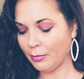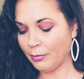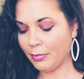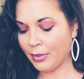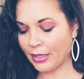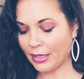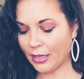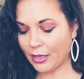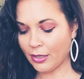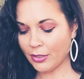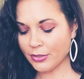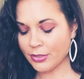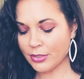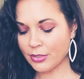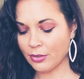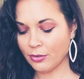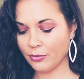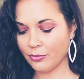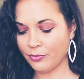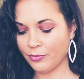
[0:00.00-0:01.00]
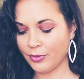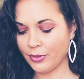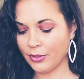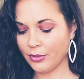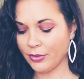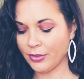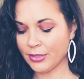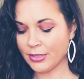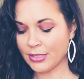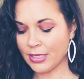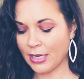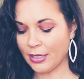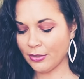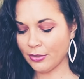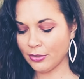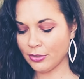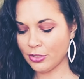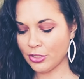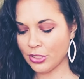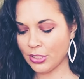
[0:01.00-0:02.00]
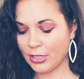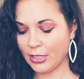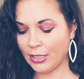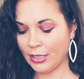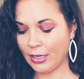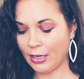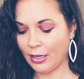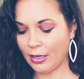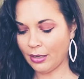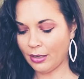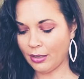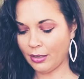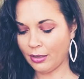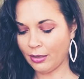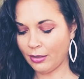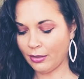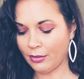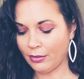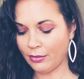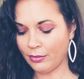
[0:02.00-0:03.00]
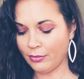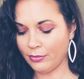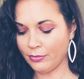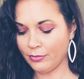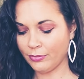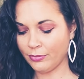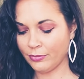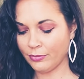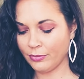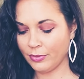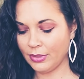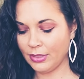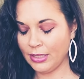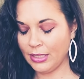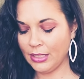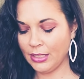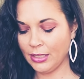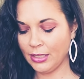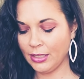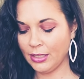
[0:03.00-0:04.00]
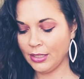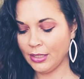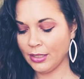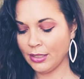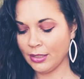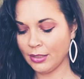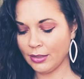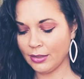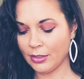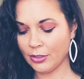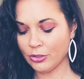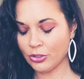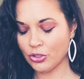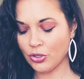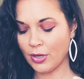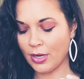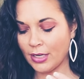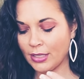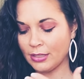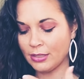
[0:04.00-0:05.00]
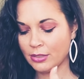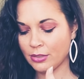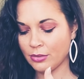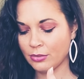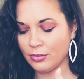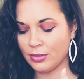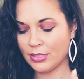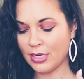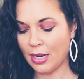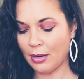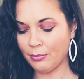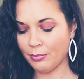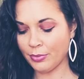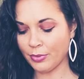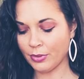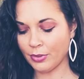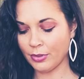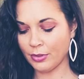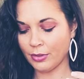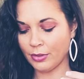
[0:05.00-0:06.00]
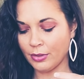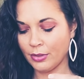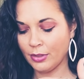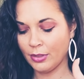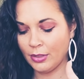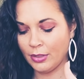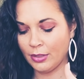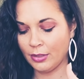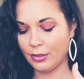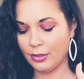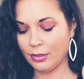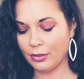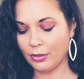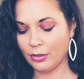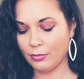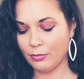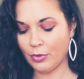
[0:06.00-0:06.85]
But I also feel this energy of needing, they're trying to temper their